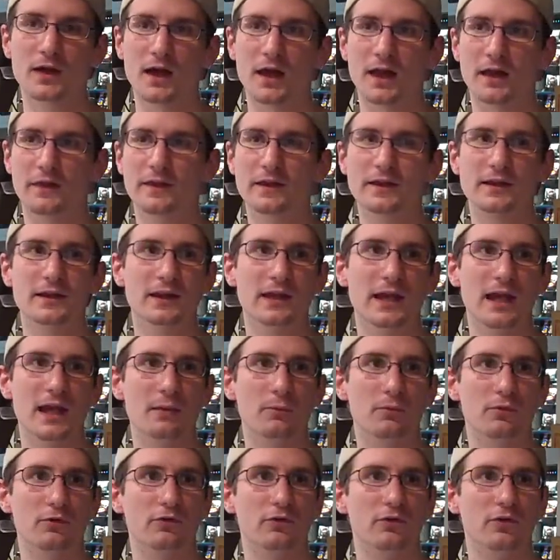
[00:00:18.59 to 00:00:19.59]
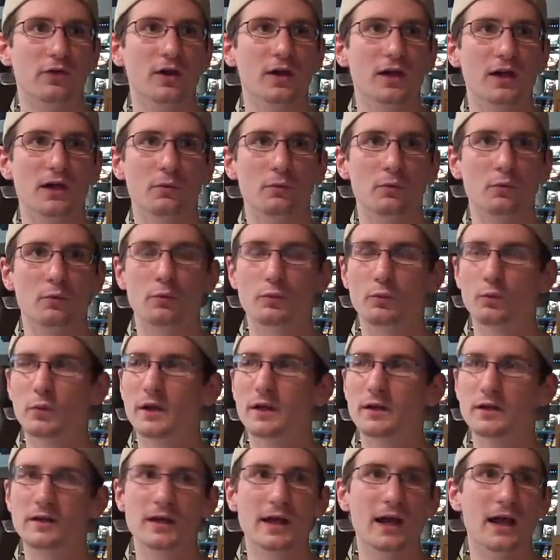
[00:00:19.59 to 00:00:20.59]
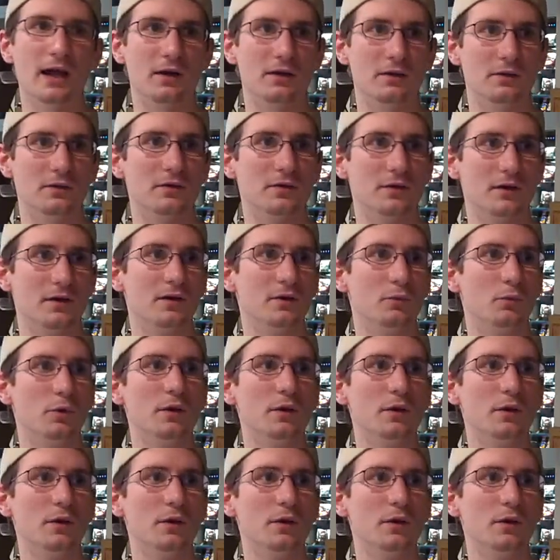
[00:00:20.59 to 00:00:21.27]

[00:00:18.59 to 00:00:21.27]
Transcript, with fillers: And I think the game yeah, was it's a we'd yeah fun game.